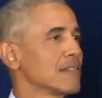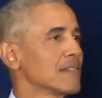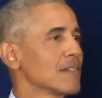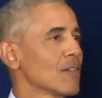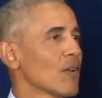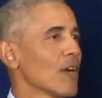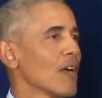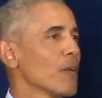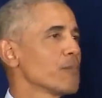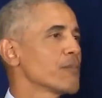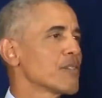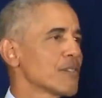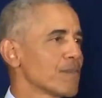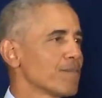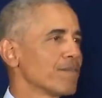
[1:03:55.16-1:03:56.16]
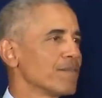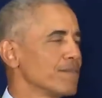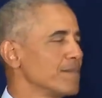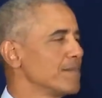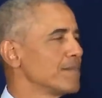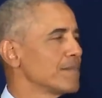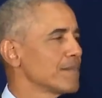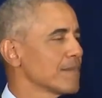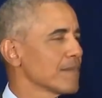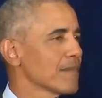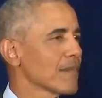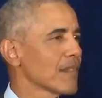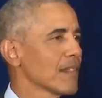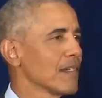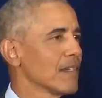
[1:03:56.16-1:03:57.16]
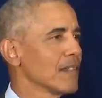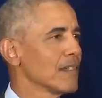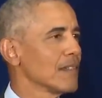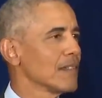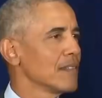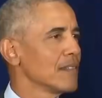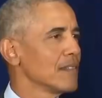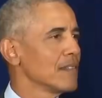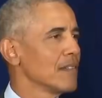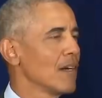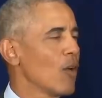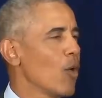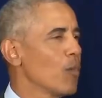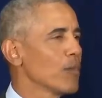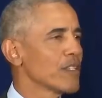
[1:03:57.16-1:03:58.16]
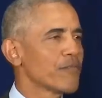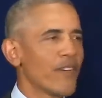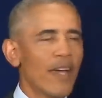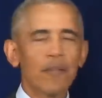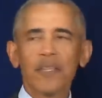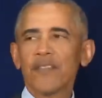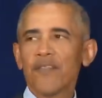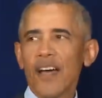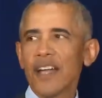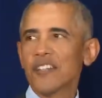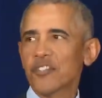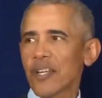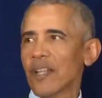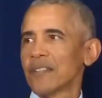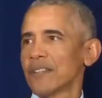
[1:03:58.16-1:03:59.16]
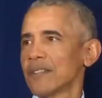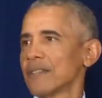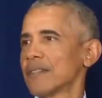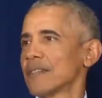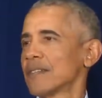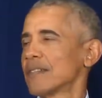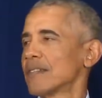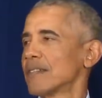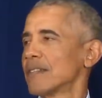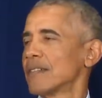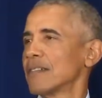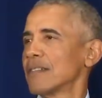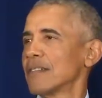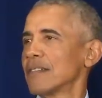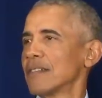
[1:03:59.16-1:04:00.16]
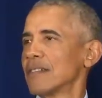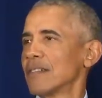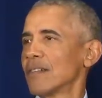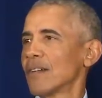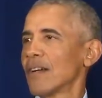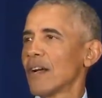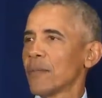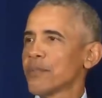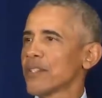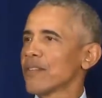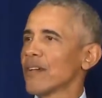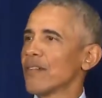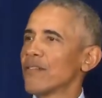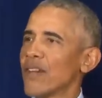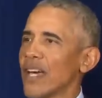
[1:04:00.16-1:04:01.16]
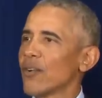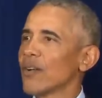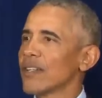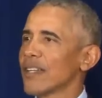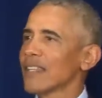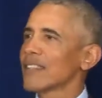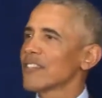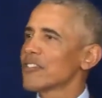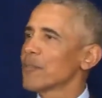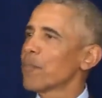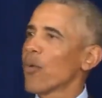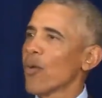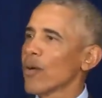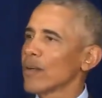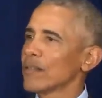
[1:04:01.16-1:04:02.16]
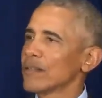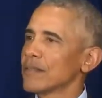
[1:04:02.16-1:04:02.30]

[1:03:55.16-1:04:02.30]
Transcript: or helps uh, a homeless family find shelter or helps a, a veteran get the support